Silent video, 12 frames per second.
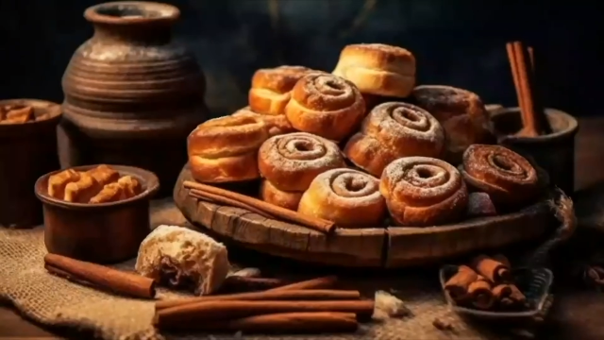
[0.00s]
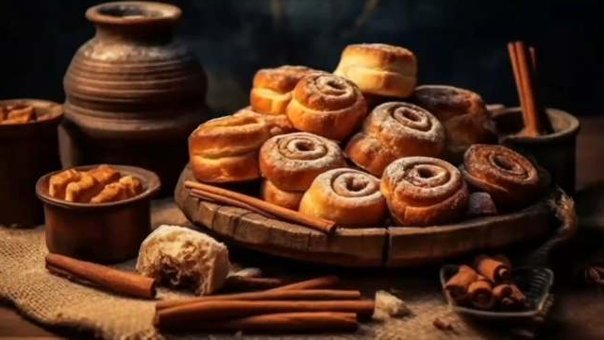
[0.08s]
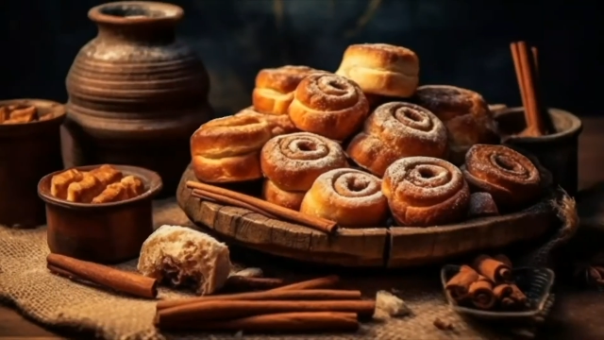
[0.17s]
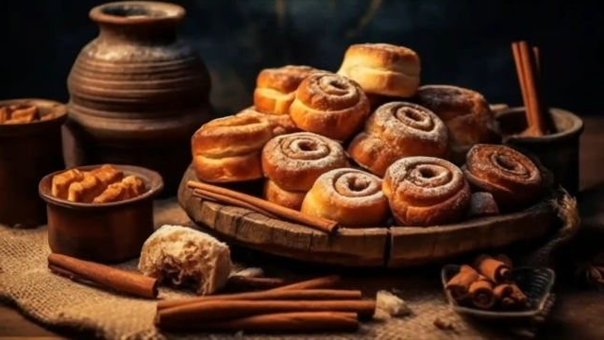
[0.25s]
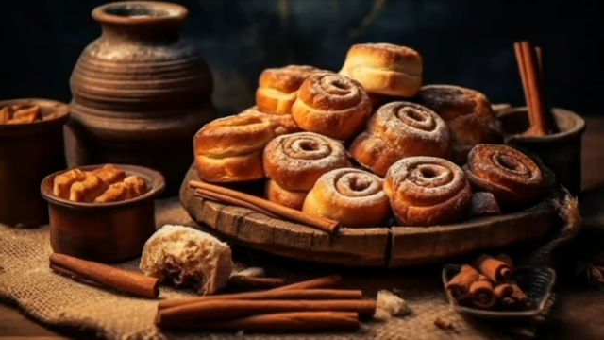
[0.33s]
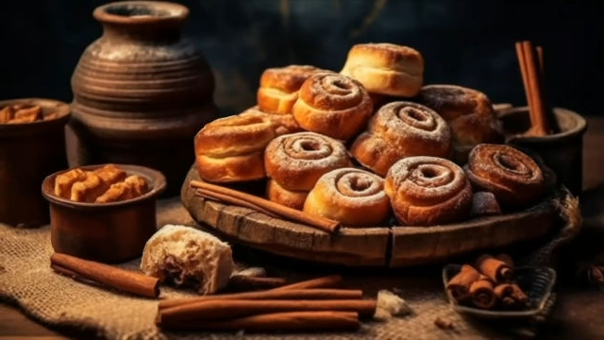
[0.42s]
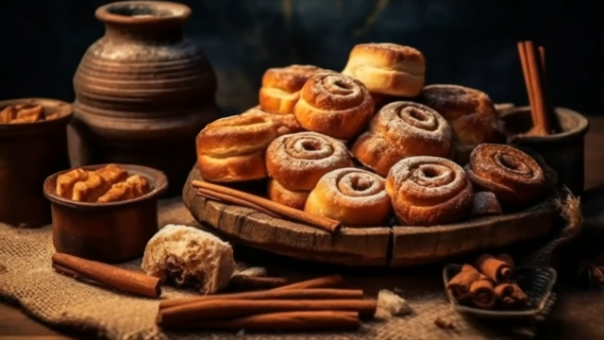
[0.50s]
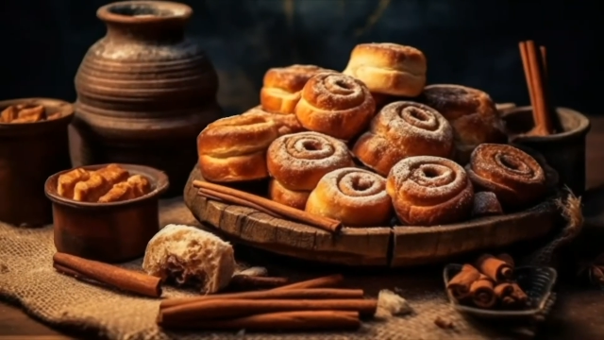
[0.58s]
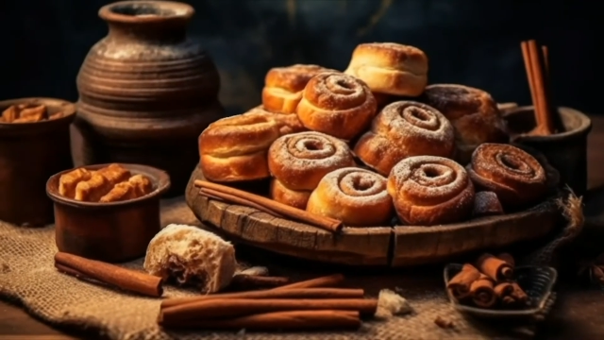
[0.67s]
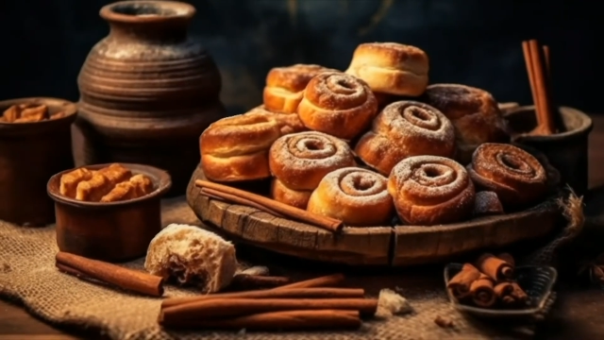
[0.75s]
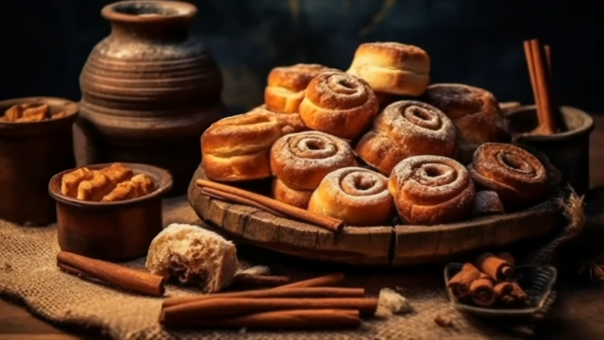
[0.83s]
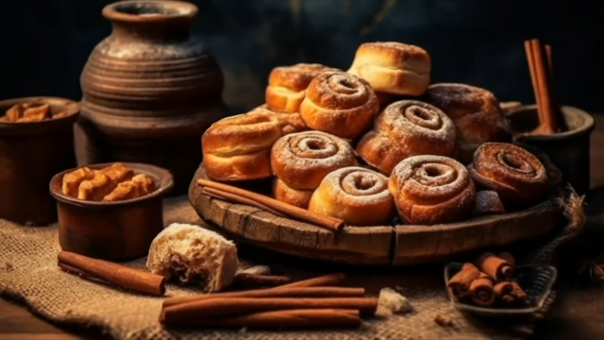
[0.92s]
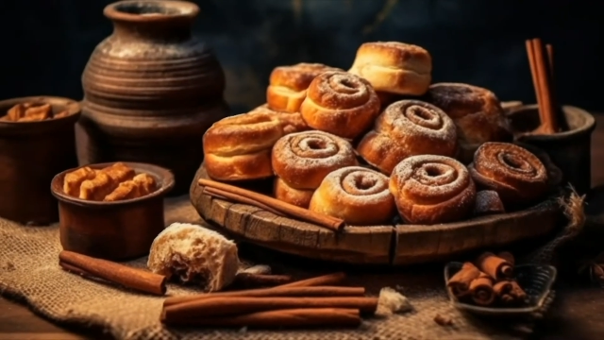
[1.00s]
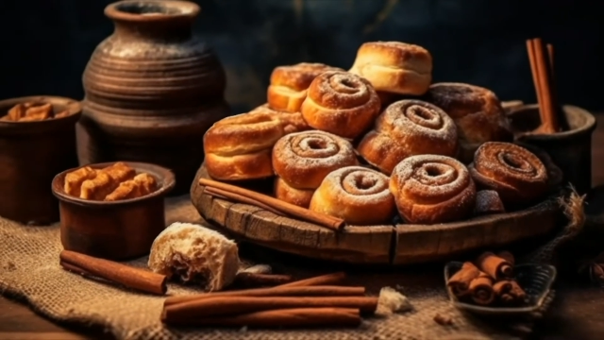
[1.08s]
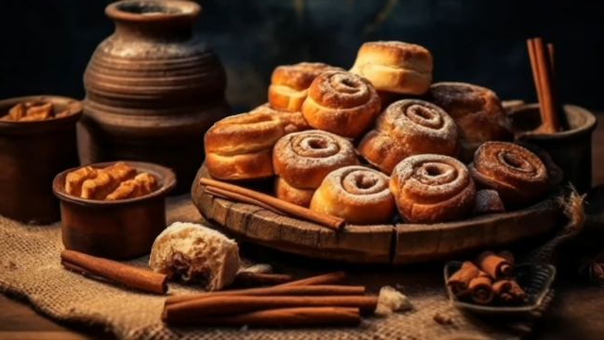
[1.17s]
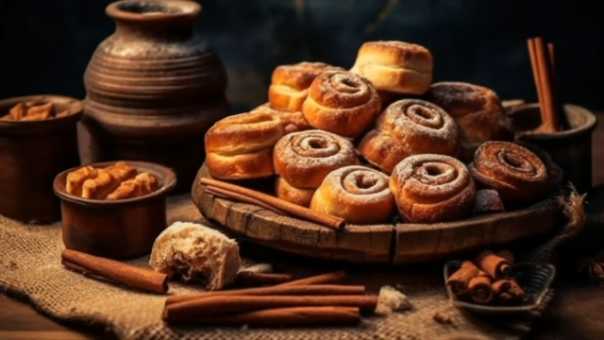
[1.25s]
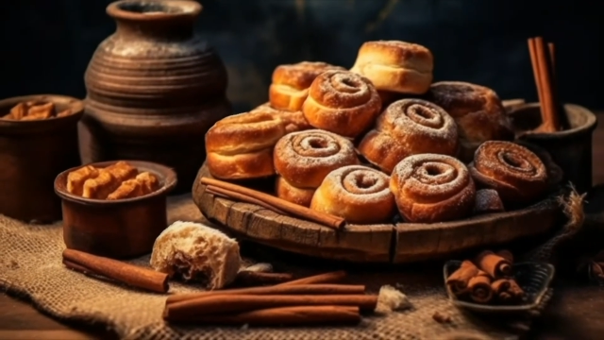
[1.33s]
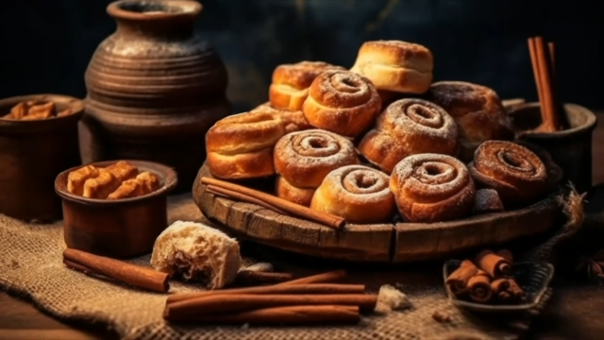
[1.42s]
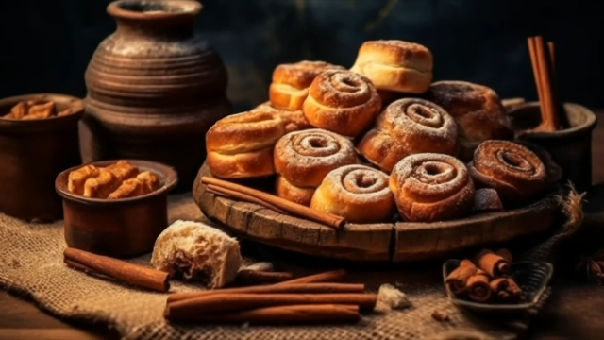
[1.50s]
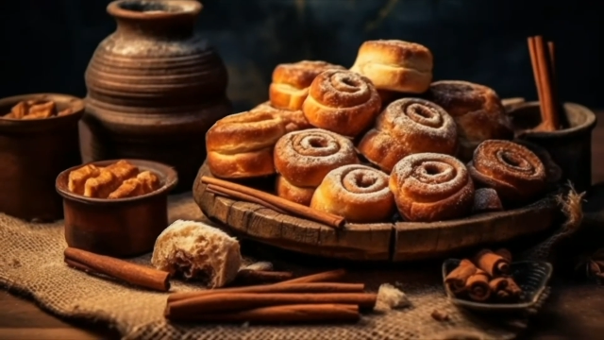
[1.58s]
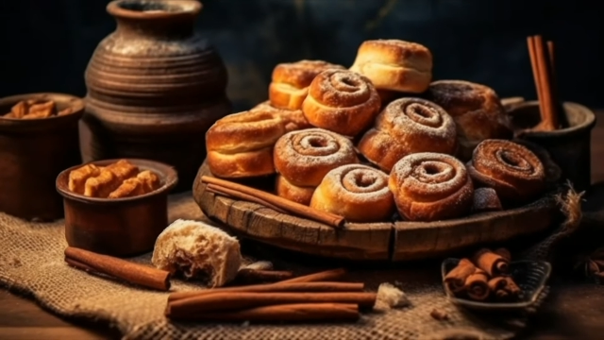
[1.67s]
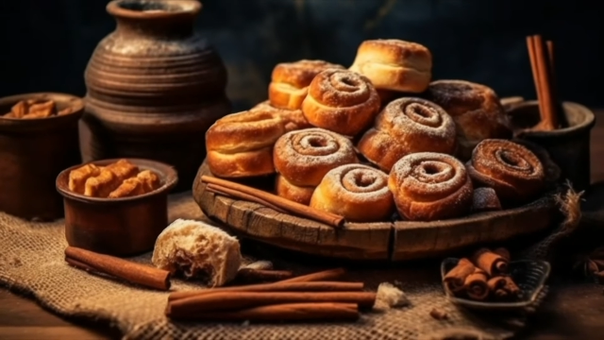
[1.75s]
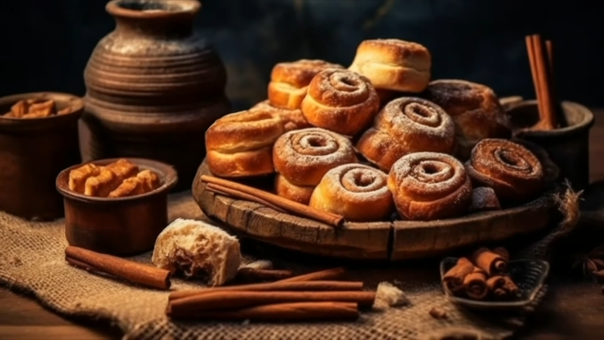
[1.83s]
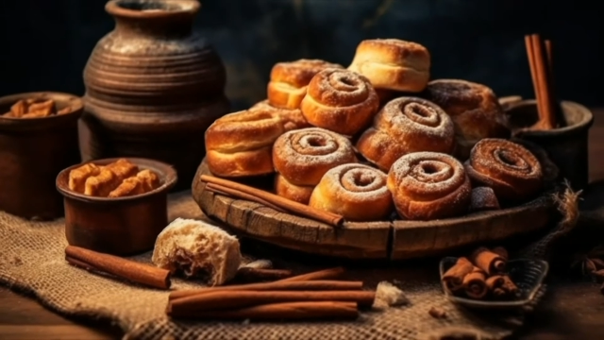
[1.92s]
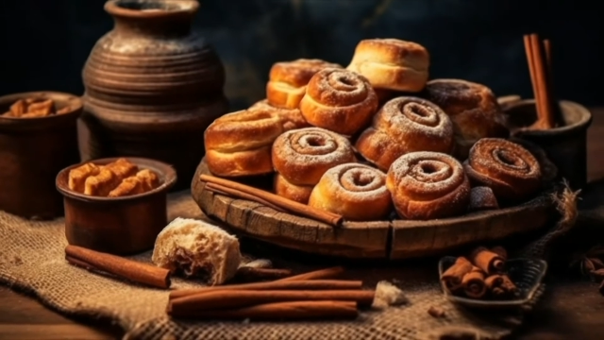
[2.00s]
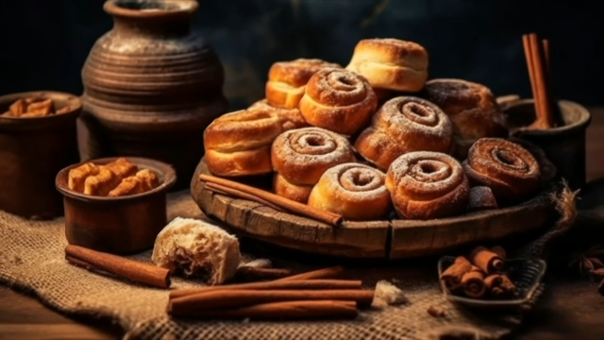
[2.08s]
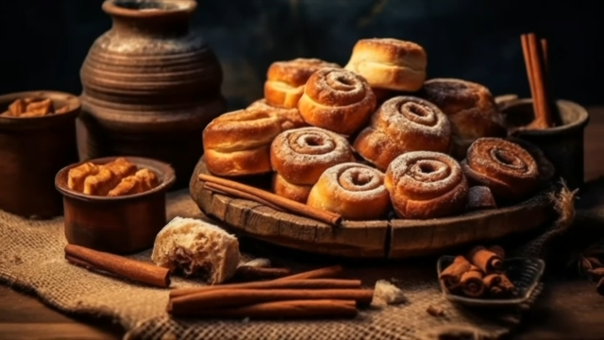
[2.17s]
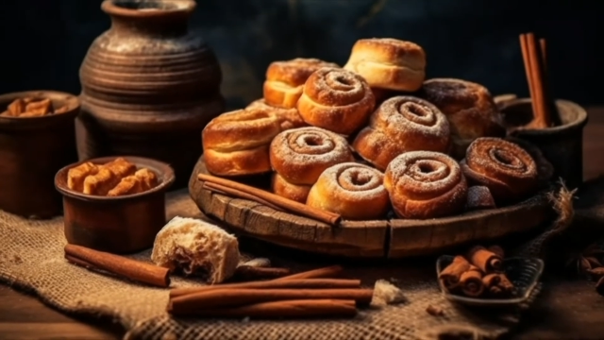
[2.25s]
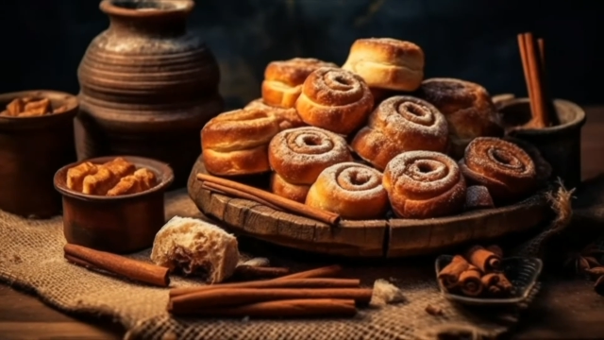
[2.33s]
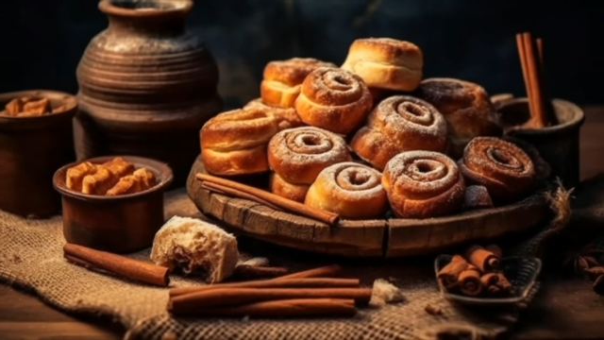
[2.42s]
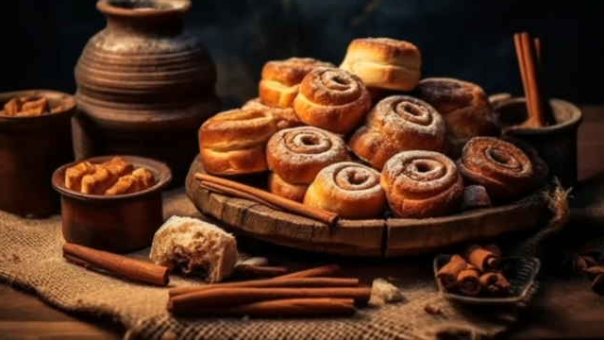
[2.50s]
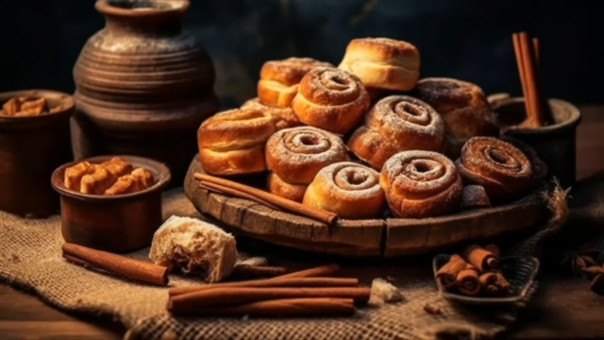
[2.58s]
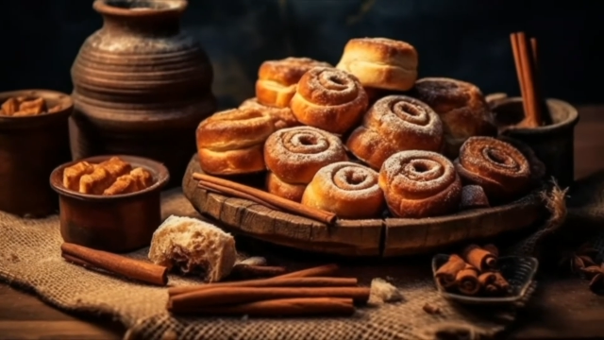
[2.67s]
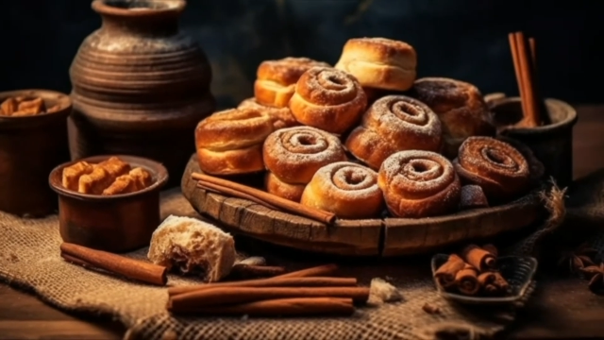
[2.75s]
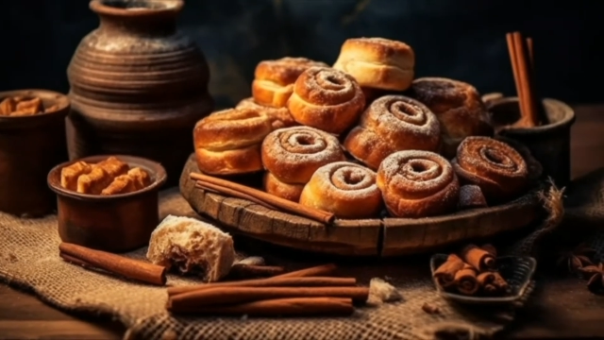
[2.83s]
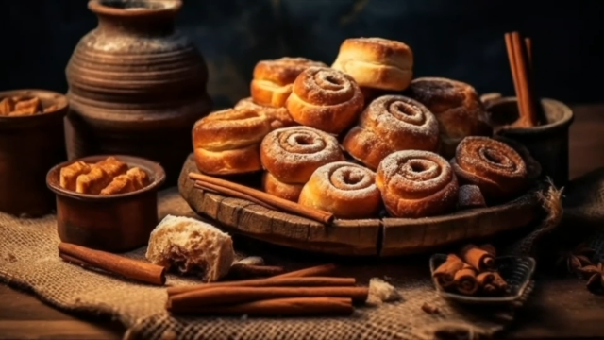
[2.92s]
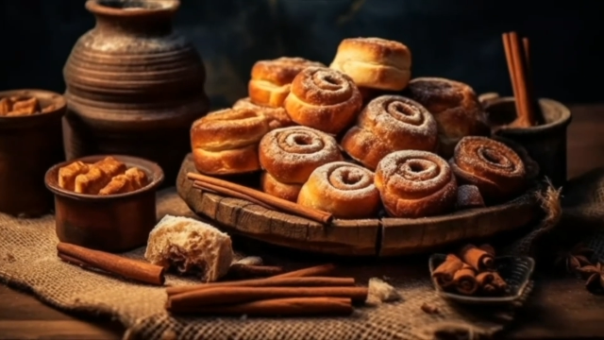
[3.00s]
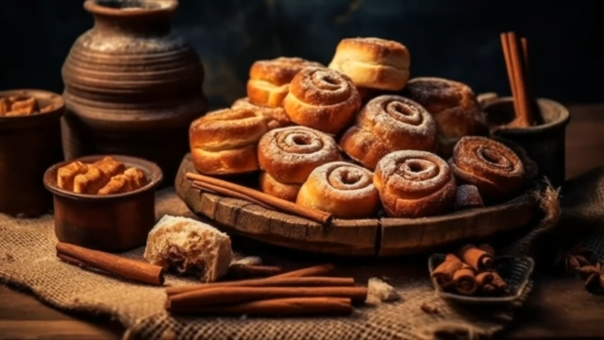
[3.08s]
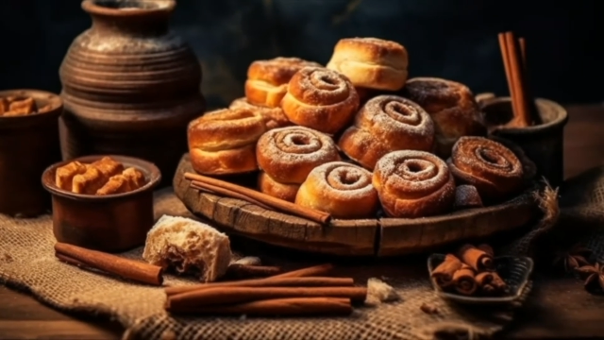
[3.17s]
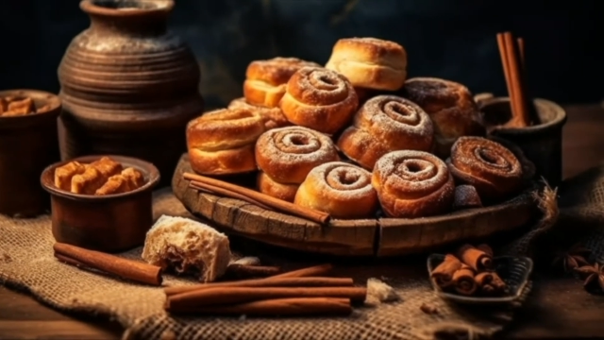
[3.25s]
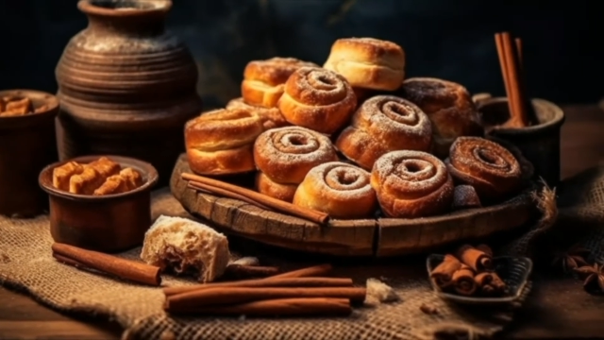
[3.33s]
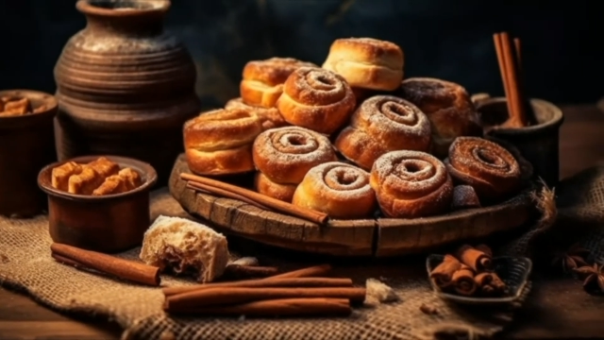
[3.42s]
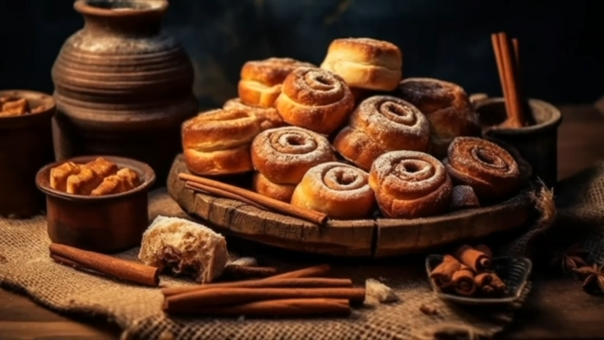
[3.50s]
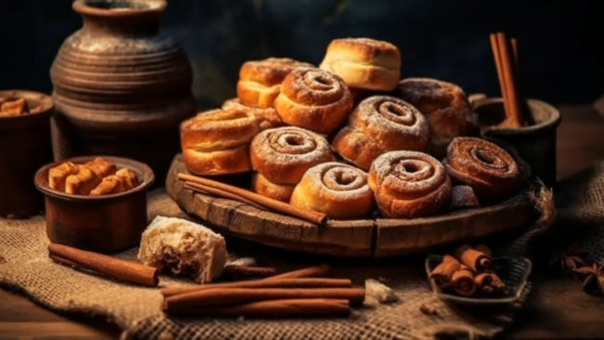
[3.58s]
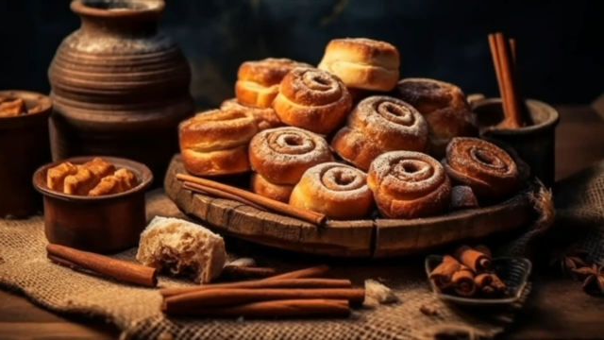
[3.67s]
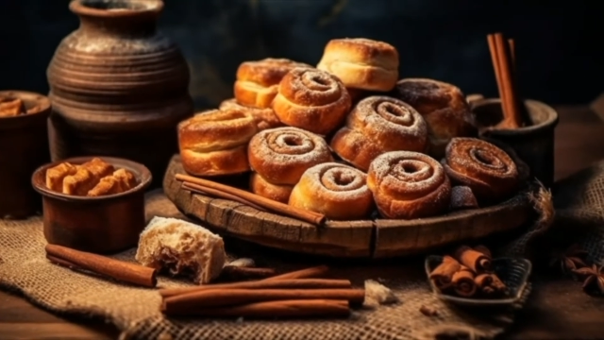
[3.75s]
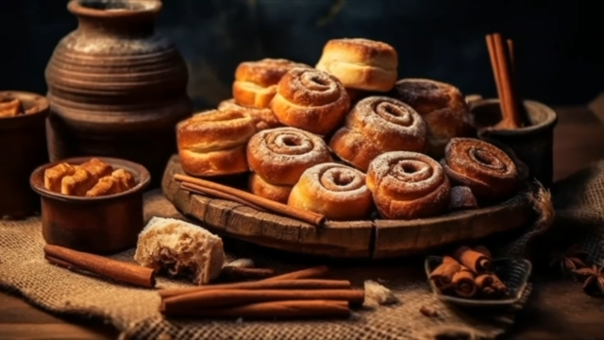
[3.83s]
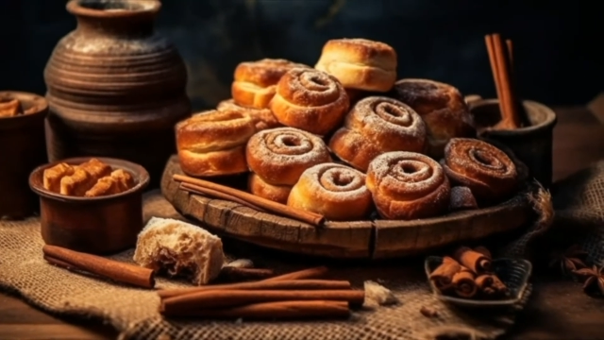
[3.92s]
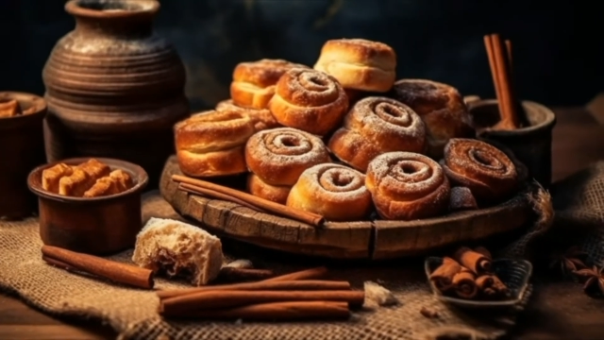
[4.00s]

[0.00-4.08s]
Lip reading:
Nobody's mouth can be seen.